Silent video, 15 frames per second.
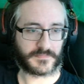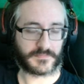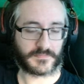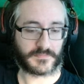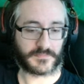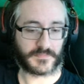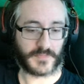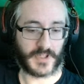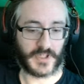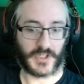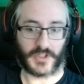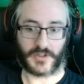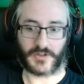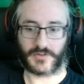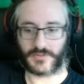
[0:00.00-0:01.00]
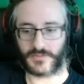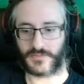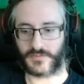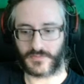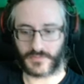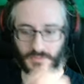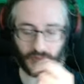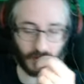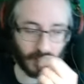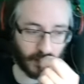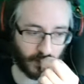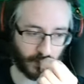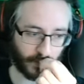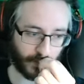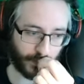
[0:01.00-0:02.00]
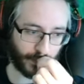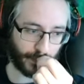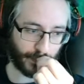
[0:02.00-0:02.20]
No words are spoken by the person on screen.